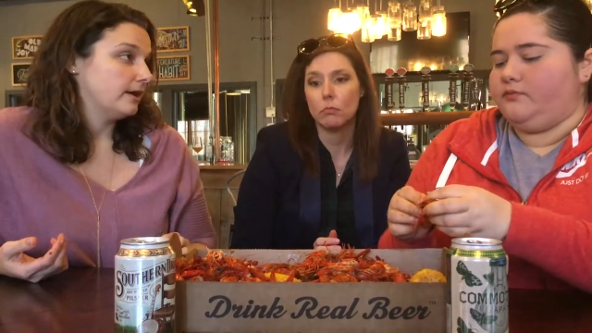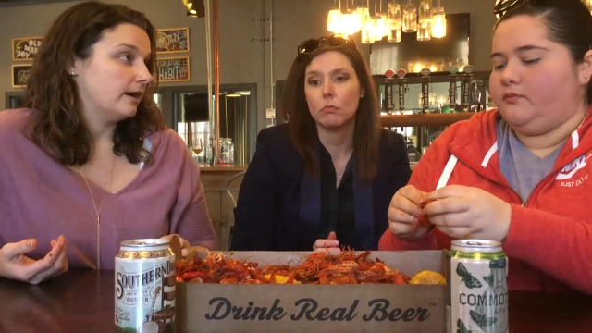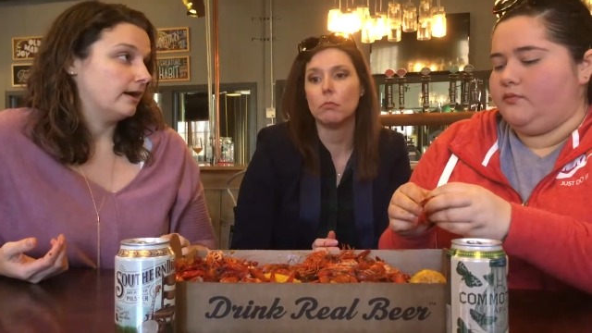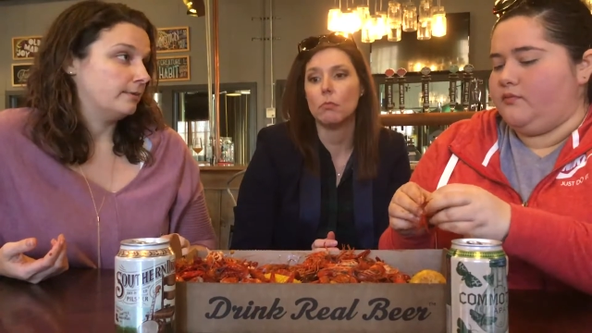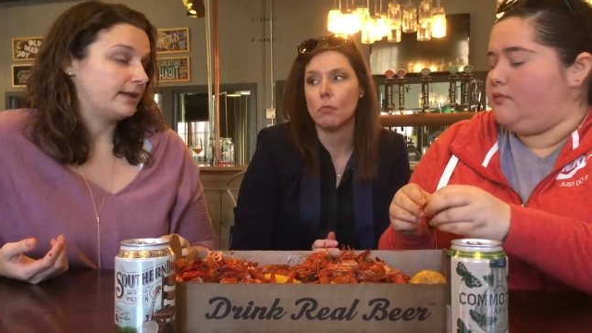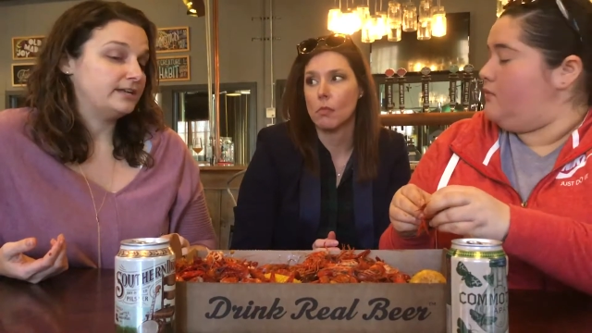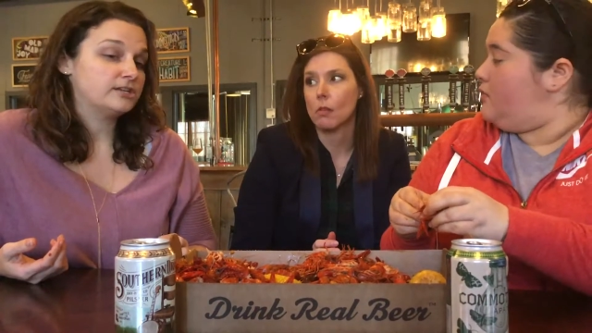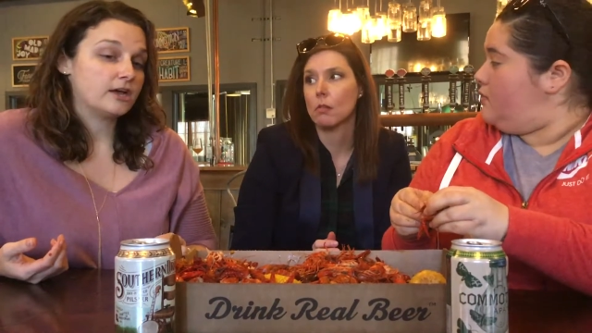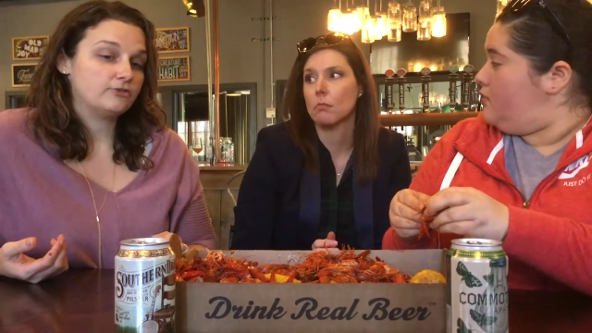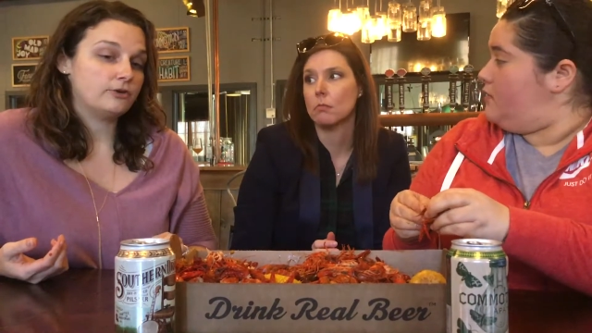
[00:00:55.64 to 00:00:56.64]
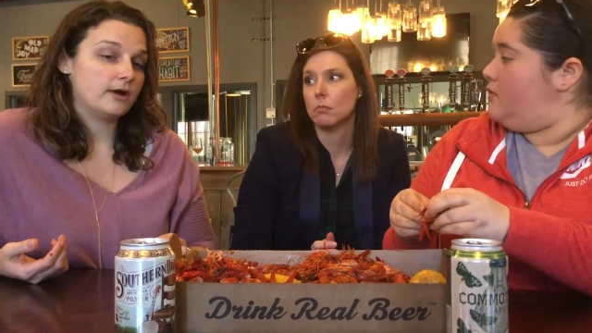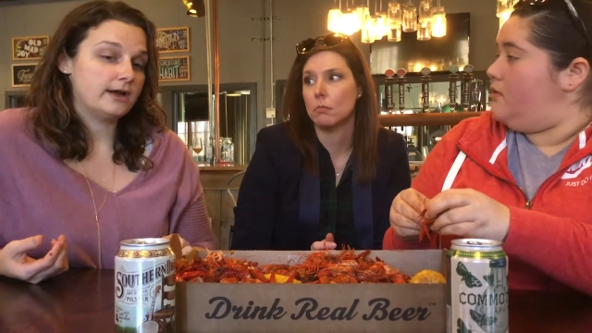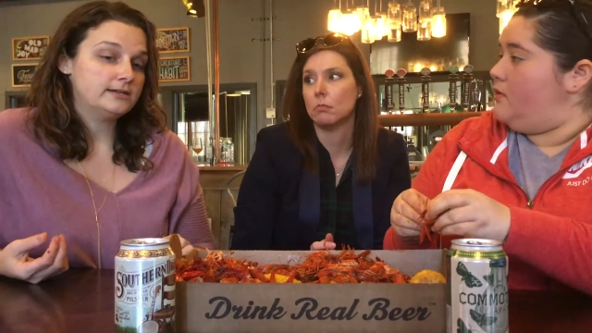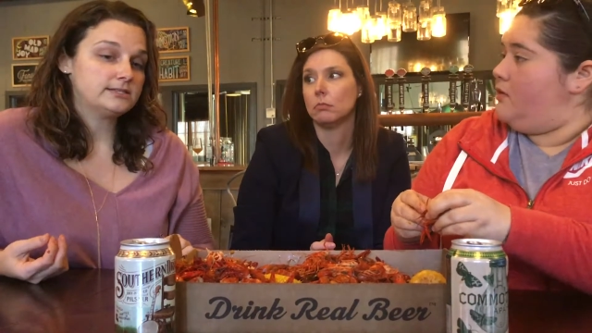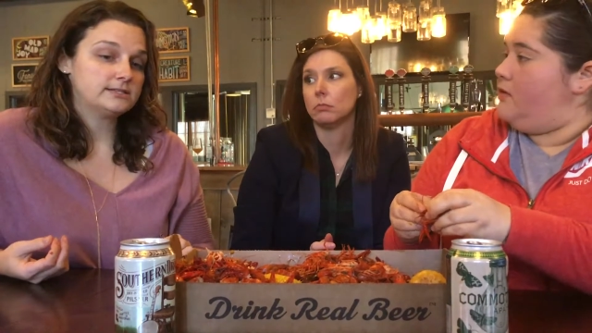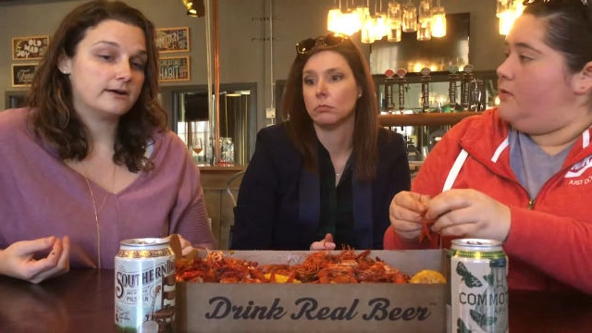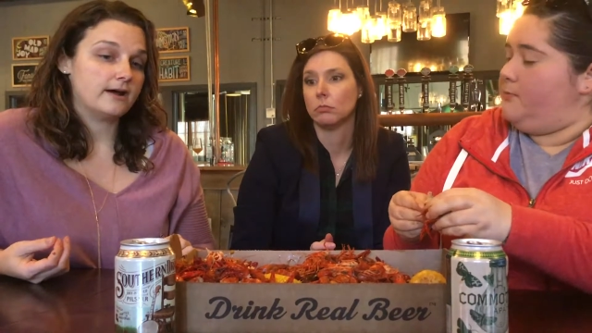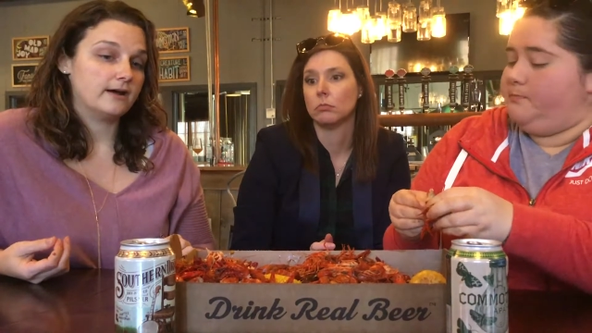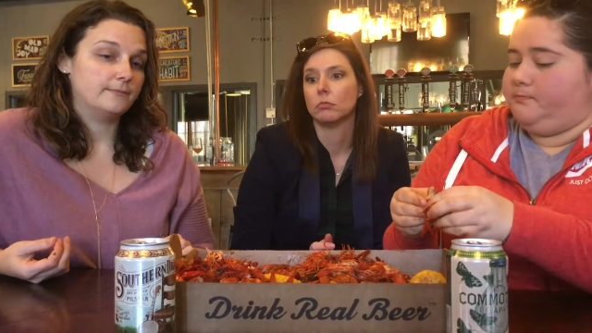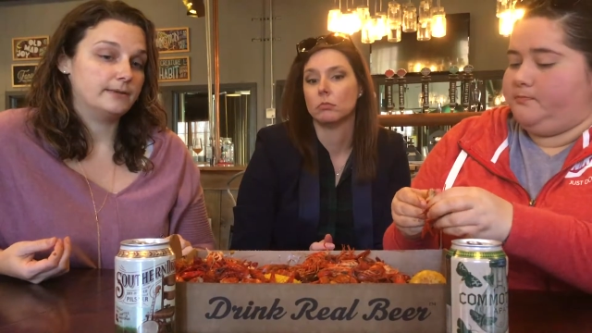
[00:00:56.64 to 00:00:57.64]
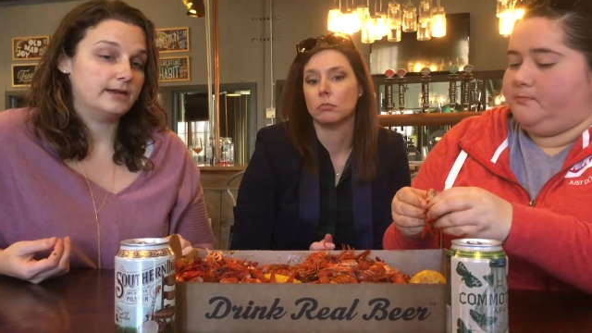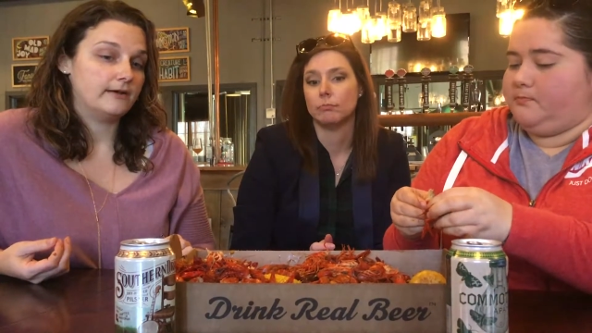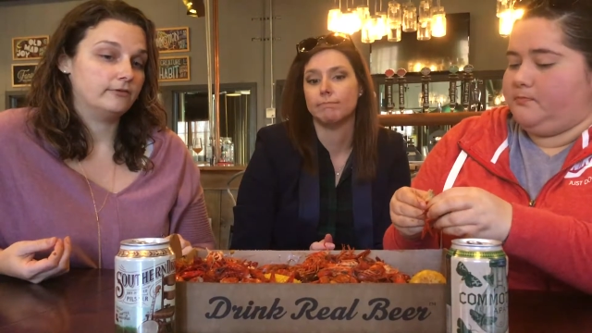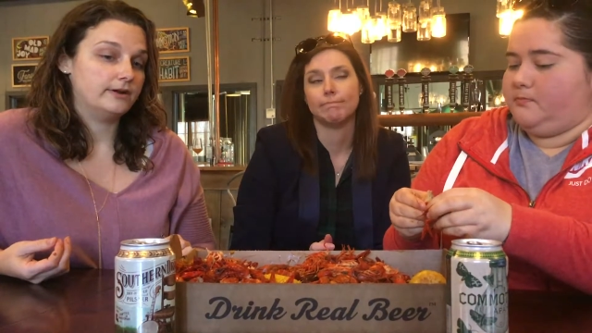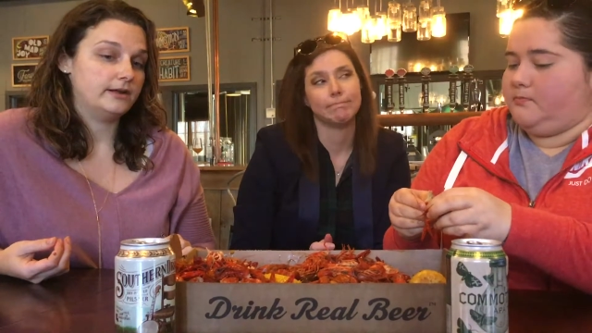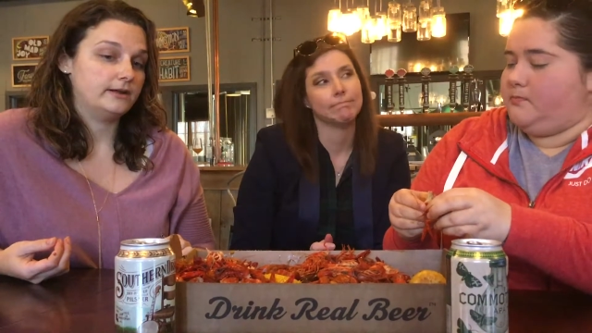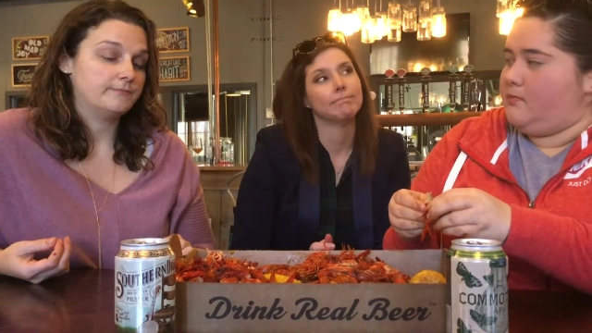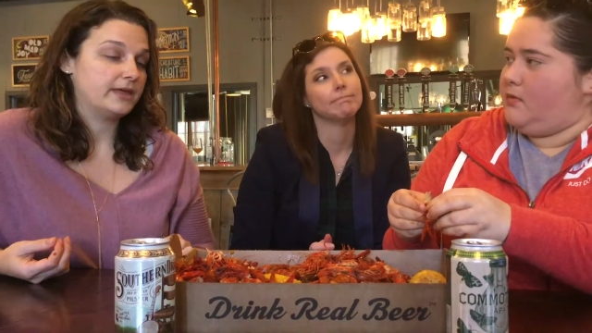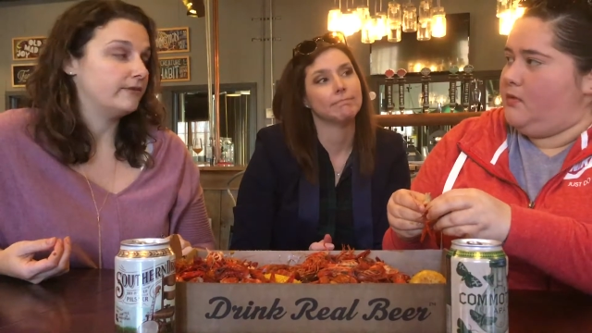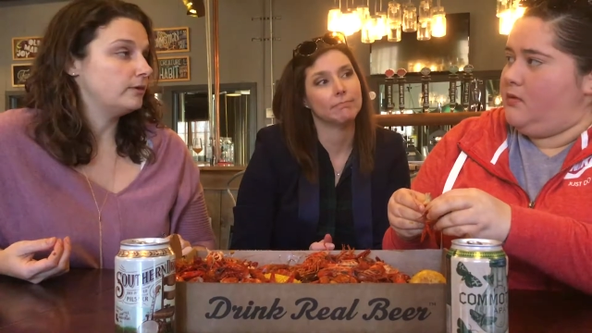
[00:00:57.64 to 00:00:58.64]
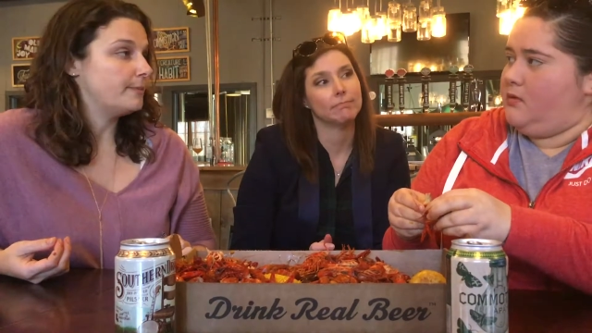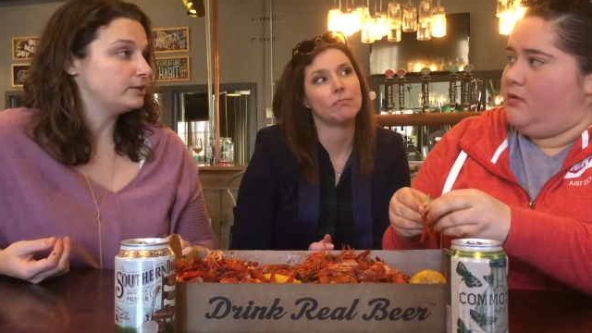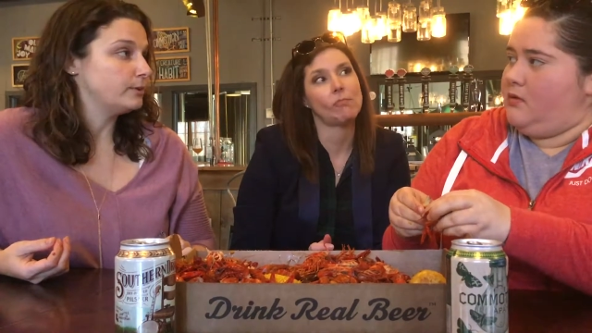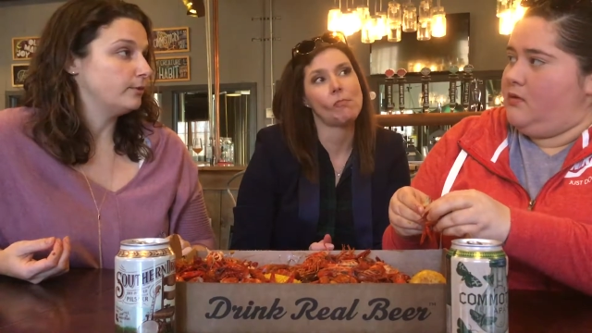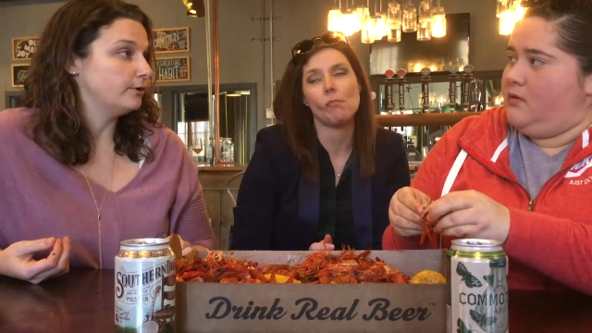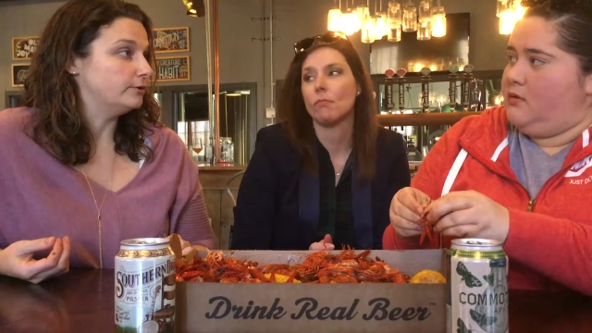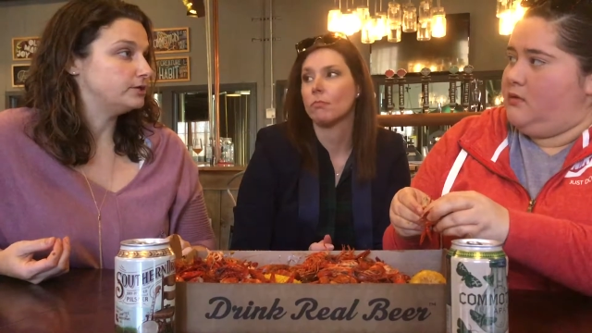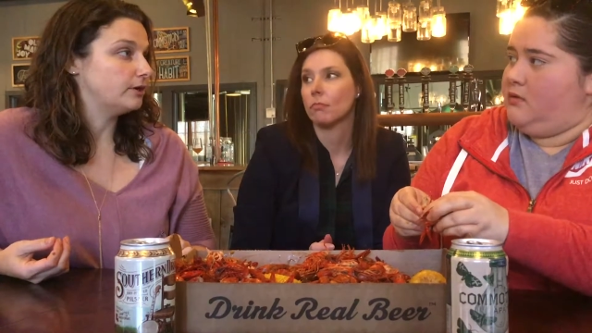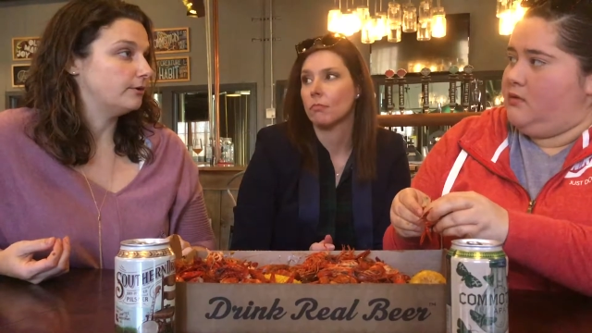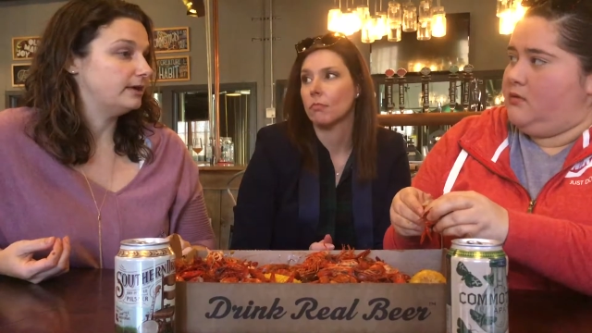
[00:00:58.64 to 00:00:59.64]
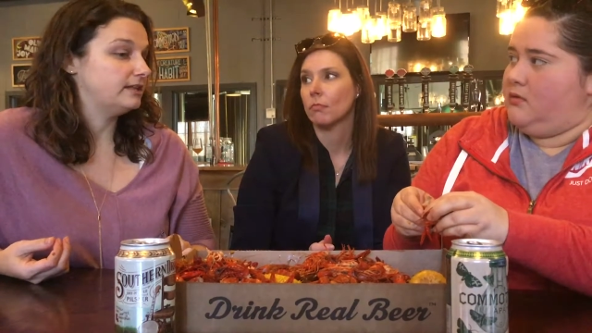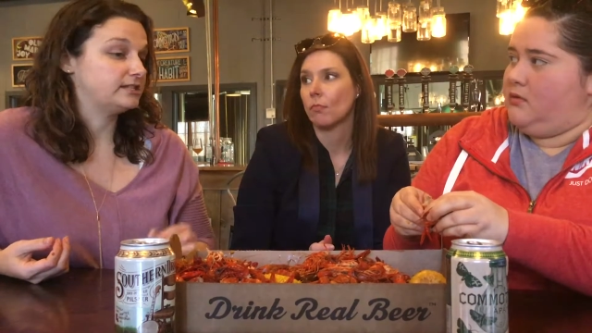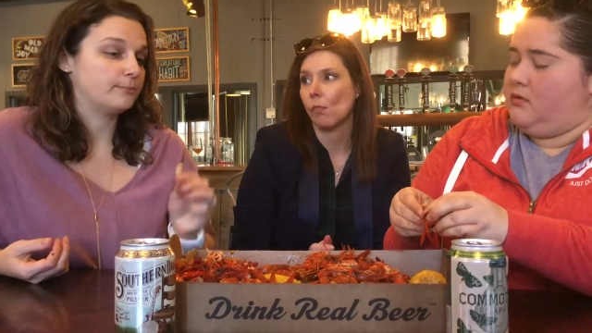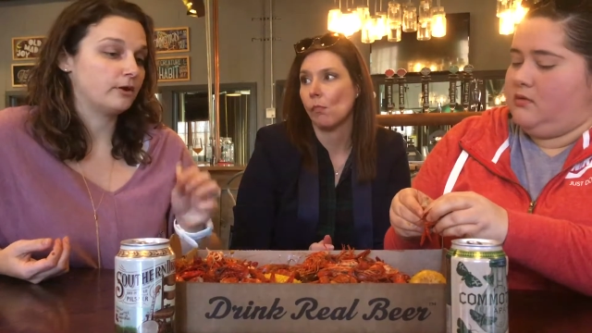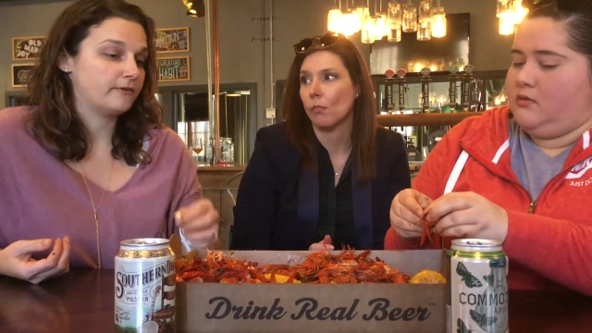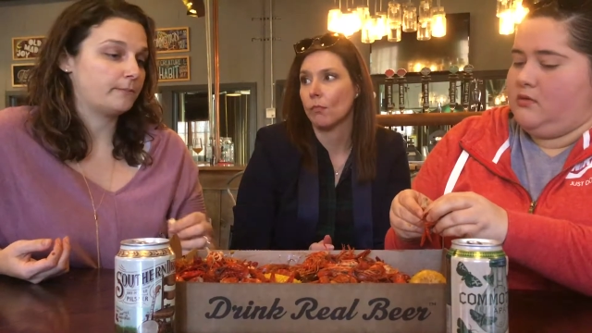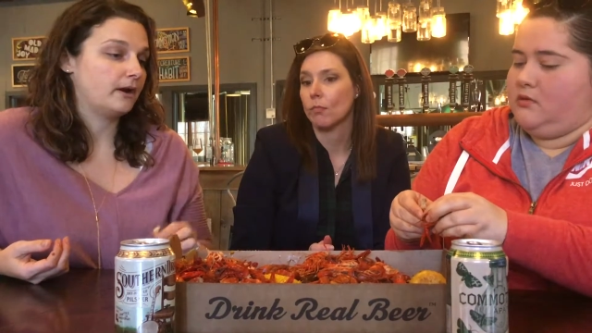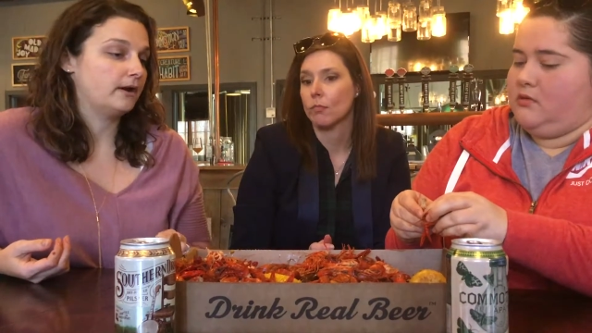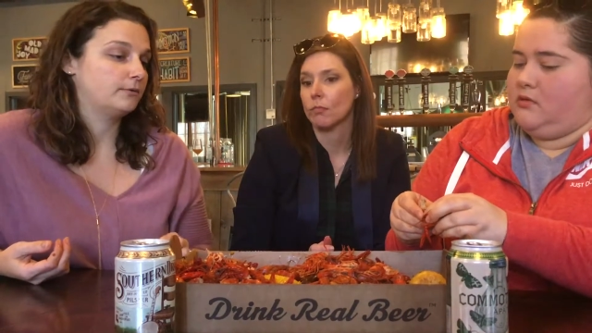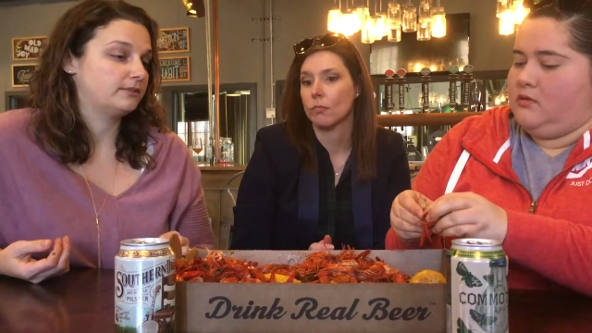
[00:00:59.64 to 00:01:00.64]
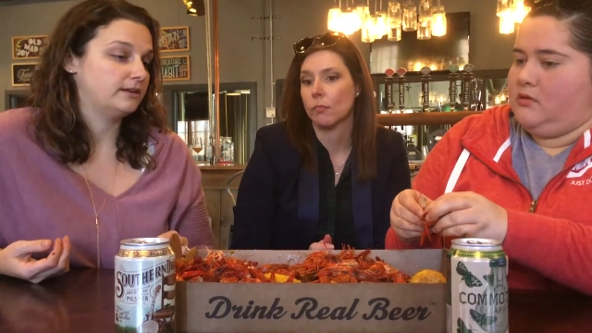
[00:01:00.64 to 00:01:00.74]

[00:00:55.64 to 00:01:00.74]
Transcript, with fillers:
Speaker 1: Uh, Cajun country rice um, in every in every batch we brew. So it's a perfect pairing with